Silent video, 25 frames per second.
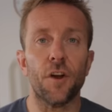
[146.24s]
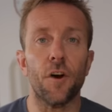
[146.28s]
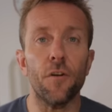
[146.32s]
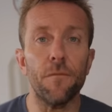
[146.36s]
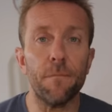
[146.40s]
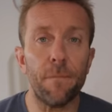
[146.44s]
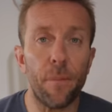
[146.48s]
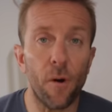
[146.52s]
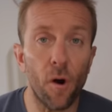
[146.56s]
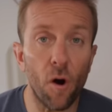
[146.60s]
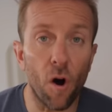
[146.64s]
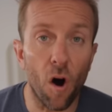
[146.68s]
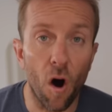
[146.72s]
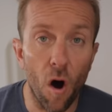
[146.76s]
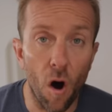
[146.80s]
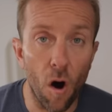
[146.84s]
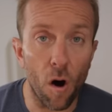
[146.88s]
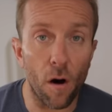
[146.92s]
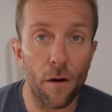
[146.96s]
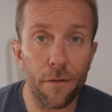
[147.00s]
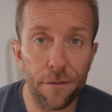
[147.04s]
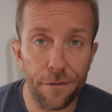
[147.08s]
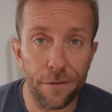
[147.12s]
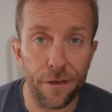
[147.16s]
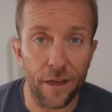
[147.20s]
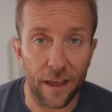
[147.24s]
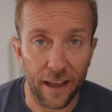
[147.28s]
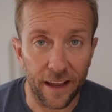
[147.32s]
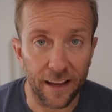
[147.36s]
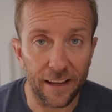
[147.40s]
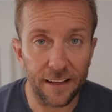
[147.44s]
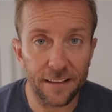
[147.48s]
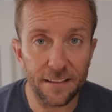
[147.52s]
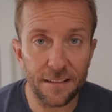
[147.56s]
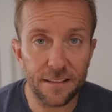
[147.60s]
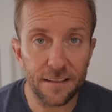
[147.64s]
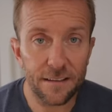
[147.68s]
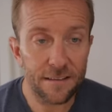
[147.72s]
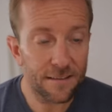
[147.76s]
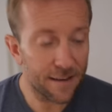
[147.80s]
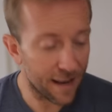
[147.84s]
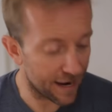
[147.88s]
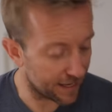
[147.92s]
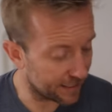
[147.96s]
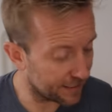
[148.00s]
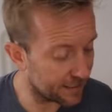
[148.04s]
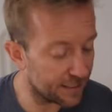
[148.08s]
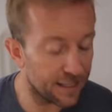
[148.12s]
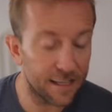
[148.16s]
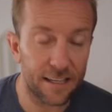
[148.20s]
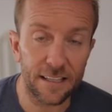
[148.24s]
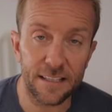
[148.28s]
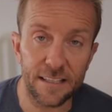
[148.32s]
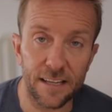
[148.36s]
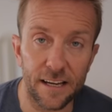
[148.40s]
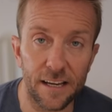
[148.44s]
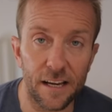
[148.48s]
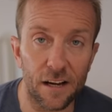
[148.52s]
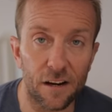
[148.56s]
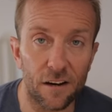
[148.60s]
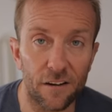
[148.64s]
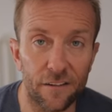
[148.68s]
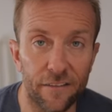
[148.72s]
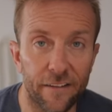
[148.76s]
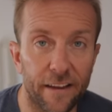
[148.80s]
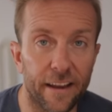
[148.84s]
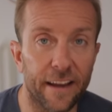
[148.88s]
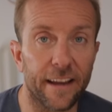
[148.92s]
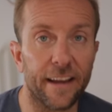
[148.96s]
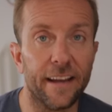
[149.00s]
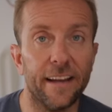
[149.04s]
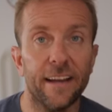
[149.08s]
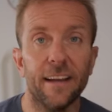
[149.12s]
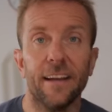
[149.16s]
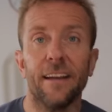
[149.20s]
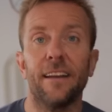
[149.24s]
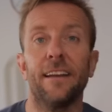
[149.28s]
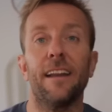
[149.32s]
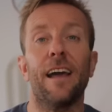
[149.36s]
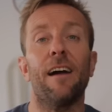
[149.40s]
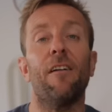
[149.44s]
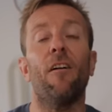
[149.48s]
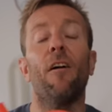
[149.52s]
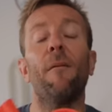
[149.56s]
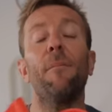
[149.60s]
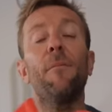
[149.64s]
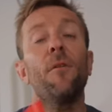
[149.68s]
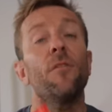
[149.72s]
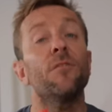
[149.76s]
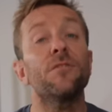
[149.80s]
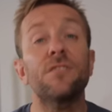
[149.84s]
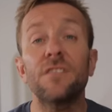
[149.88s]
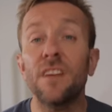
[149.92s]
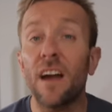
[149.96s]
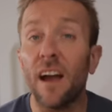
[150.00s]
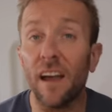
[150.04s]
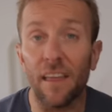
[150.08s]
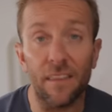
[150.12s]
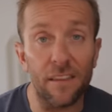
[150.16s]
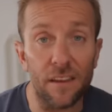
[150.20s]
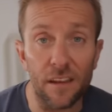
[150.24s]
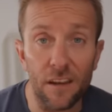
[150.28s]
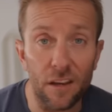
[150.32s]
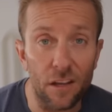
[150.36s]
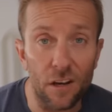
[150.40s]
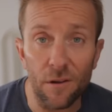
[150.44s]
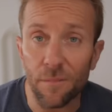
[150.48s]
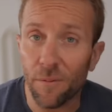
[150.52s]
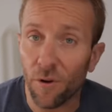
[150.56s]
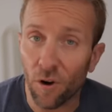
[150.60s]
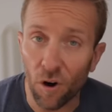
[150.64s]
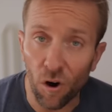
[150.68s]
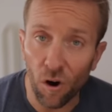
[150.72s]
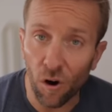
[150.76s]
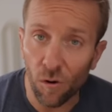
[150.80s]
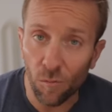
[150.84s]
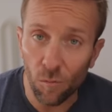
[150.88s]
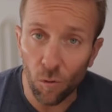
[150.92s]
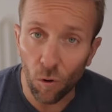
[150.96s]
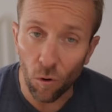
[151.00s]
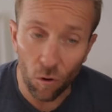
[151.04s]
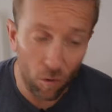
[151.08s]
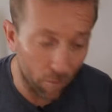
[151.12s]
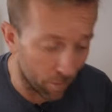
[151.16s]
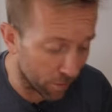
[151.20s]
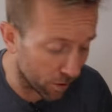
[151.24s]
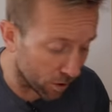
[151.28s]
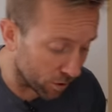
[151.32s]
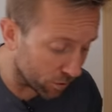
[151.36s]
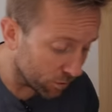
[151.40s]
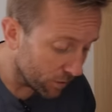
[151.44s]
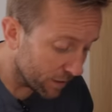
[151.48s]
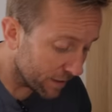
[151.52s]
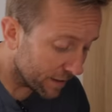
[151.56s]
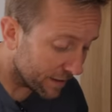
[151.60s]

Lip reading: Don't put hot things next to your TRV. Now, I'm not saying that you're going to put a hot water bottle